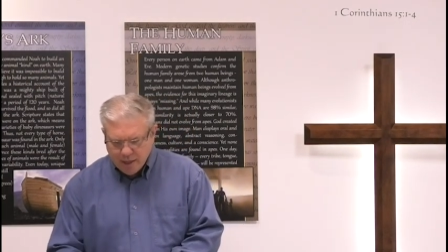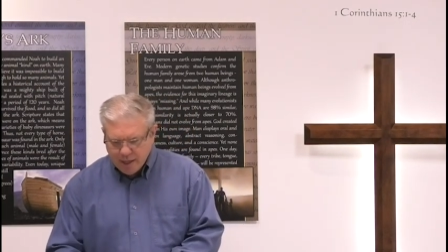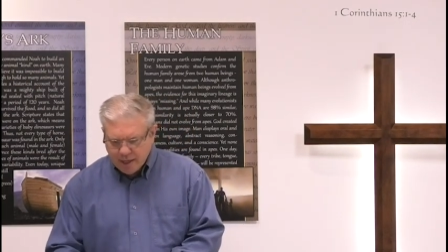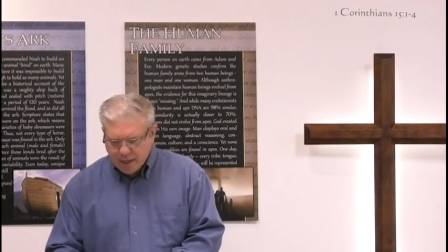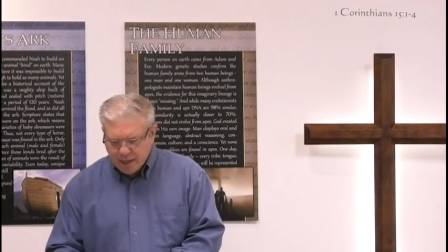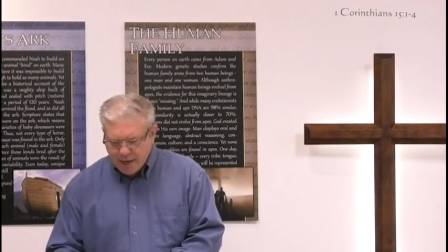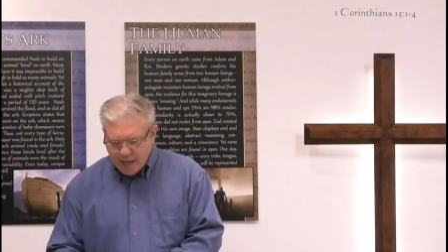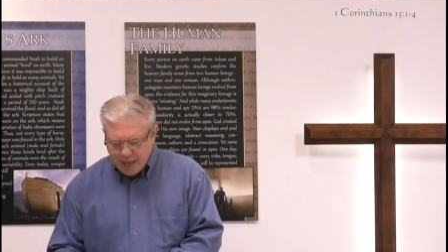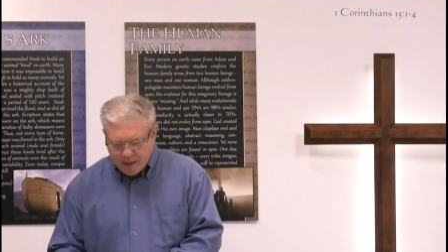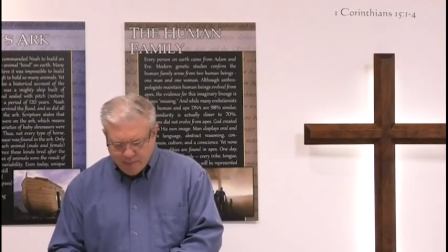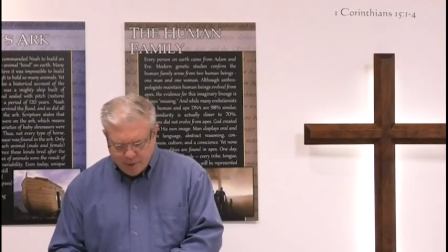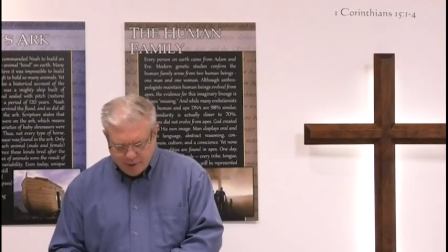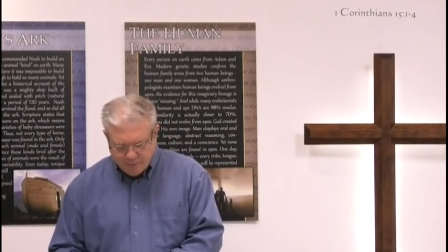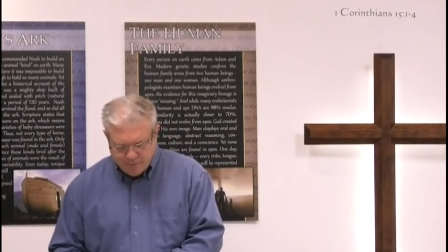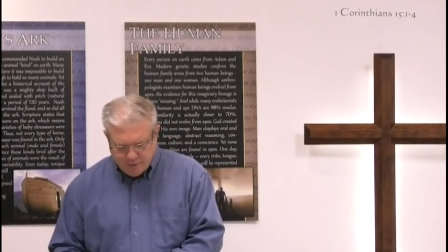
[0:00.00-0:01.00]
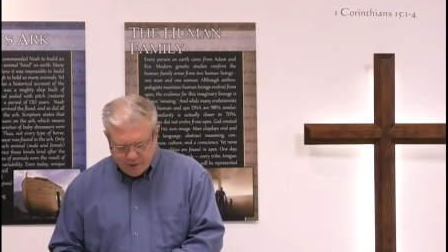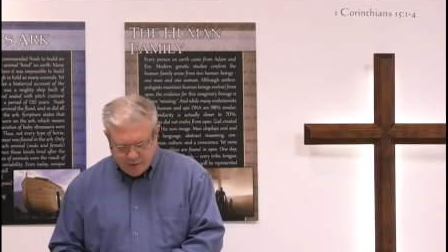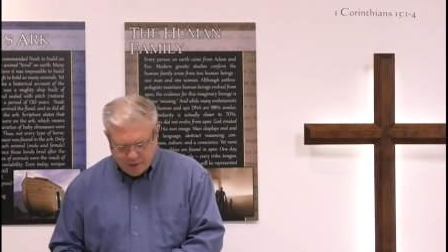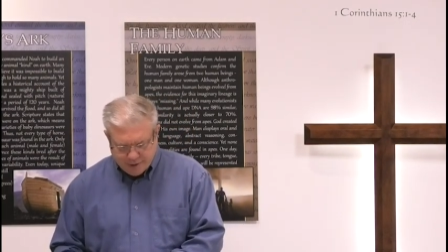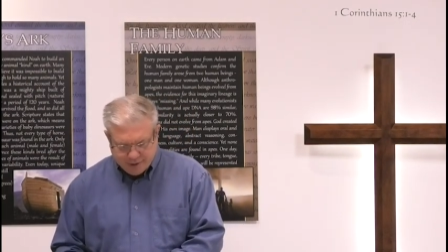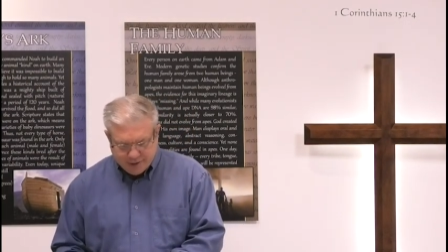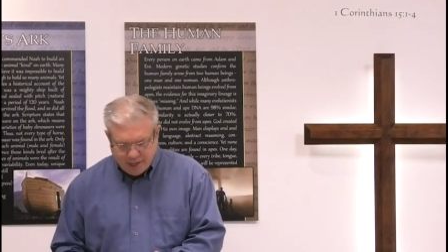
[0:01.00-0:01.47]
It can happen
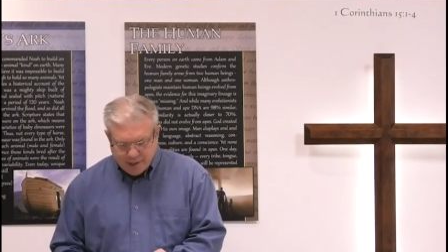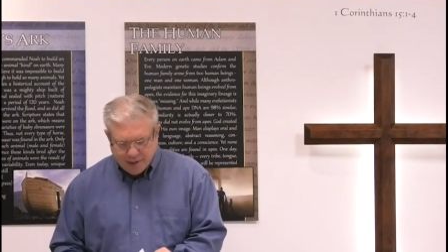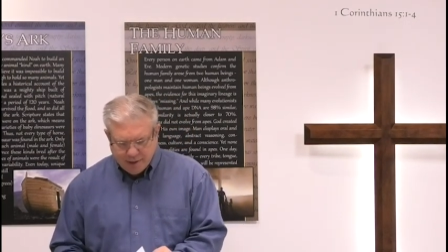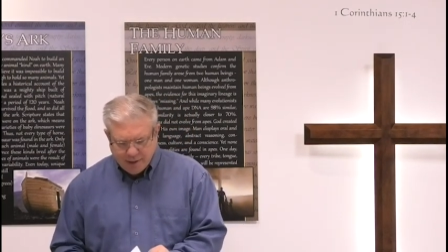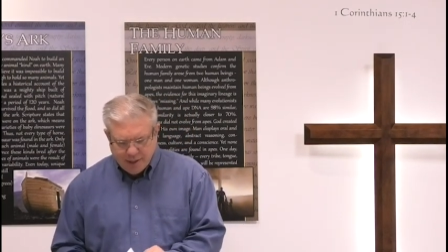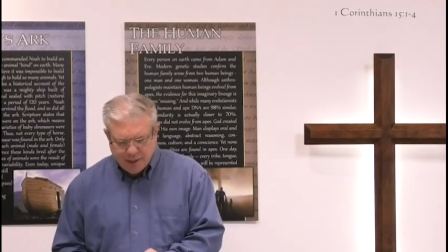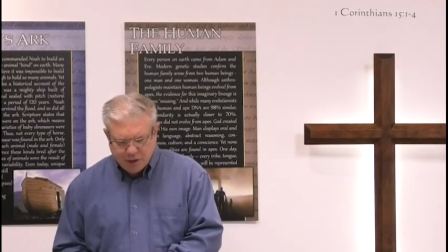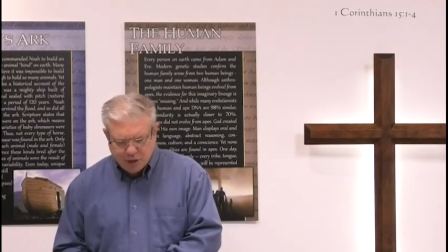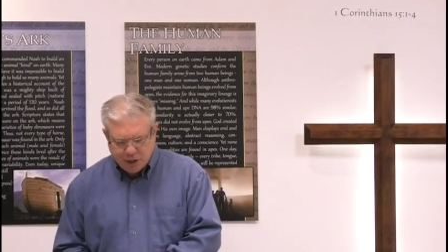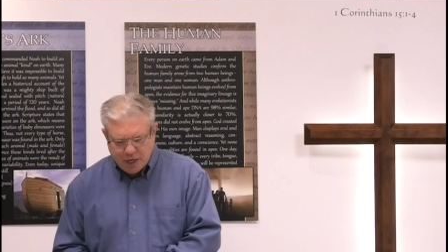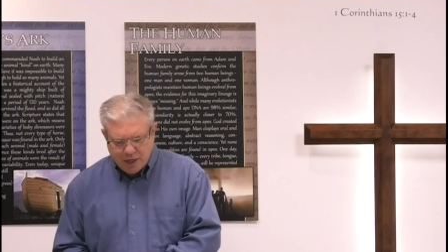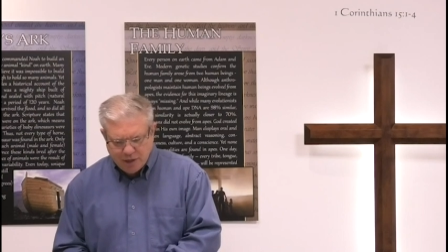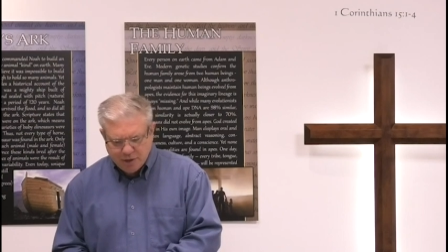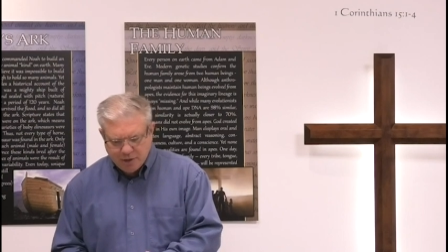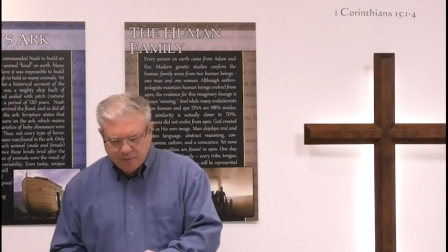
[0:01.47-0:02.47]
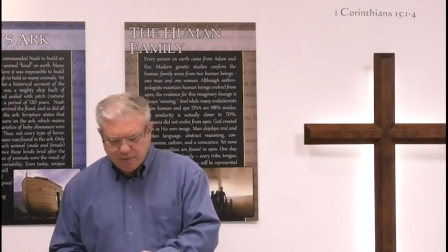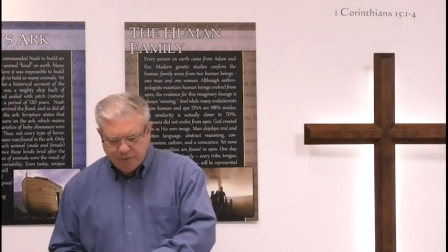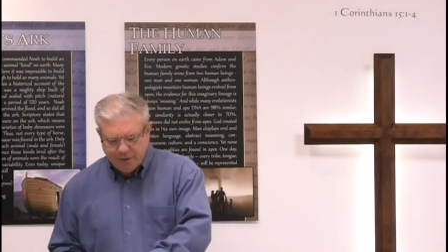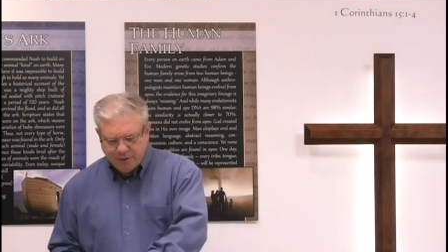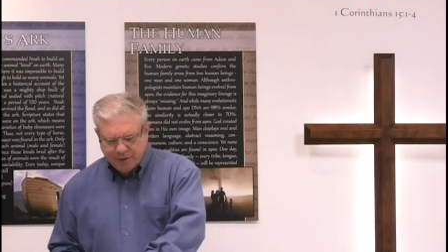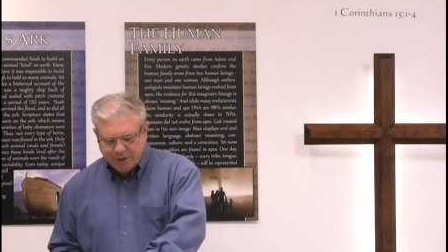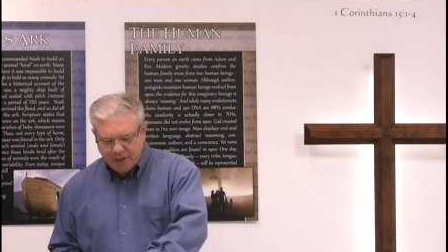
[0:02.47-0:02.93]
very suddenly, change
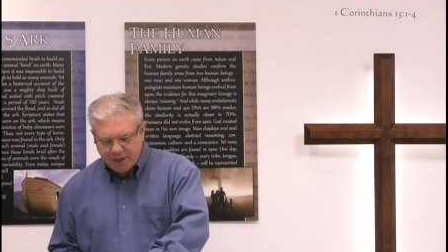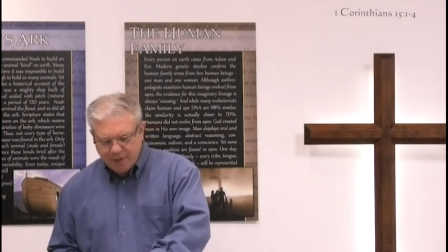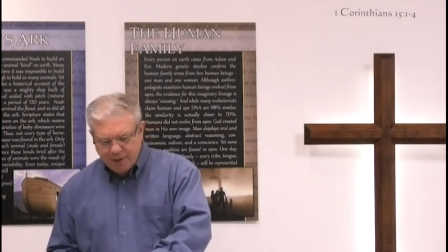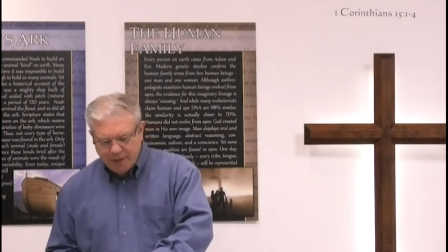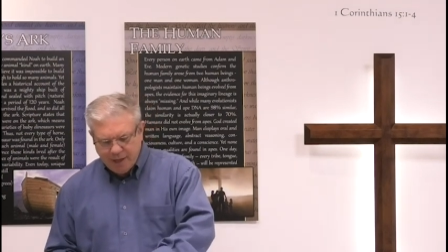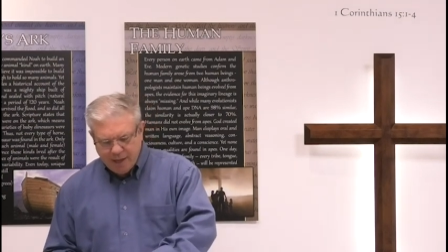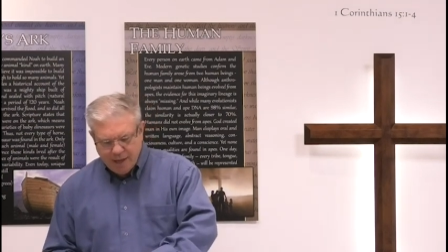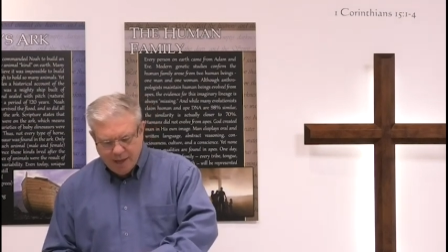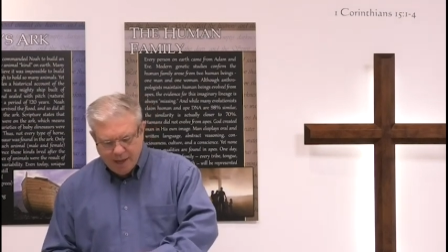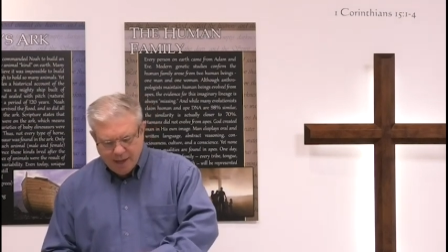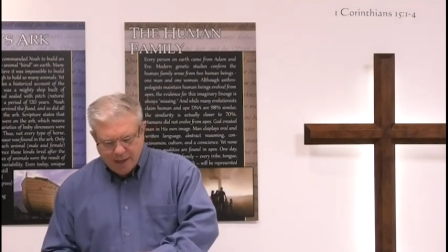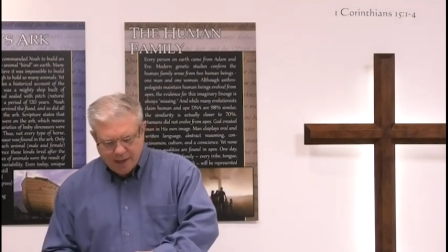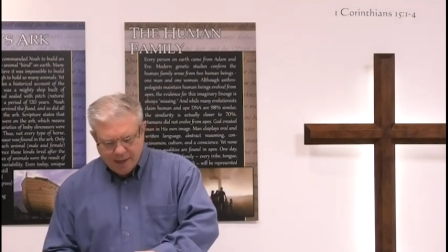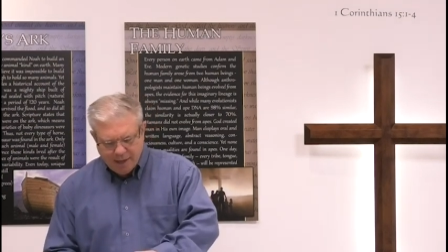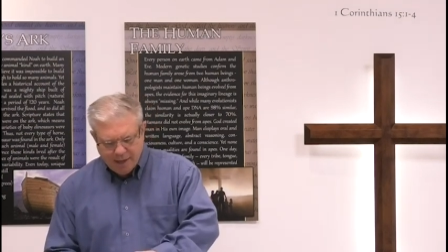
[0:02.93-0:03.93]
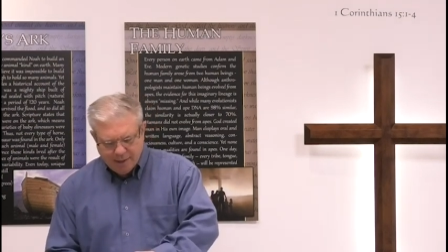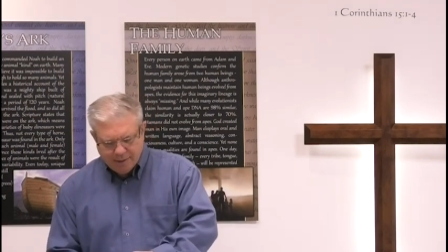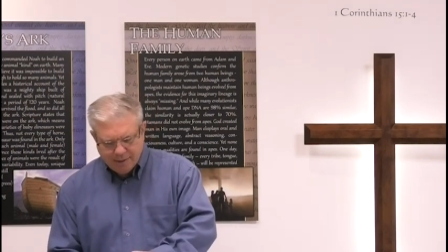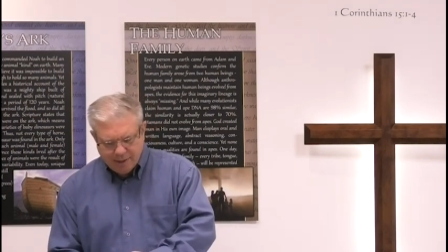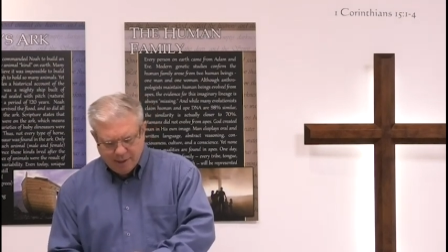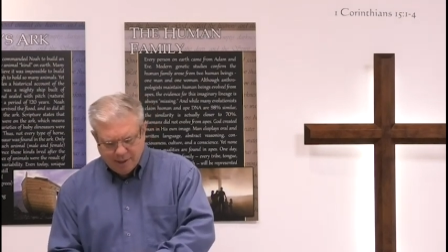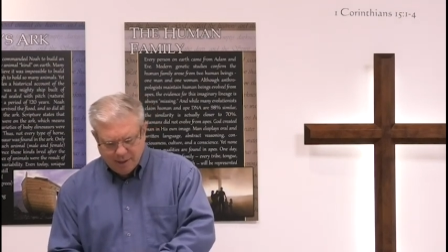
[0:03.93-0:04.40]
very suddenly. And
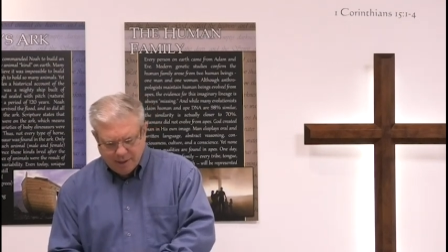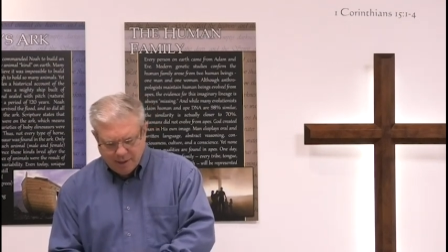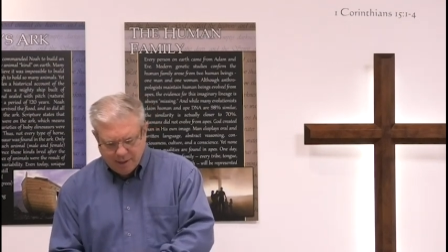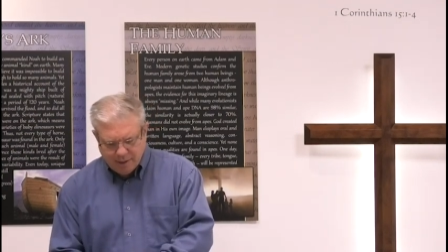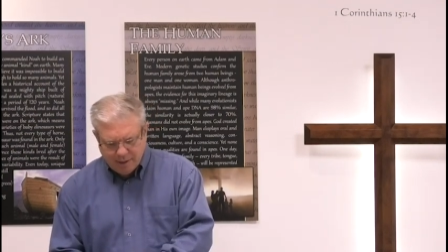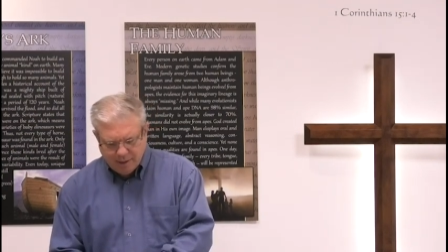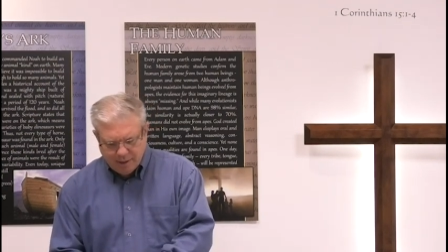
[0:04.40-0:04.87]
uh,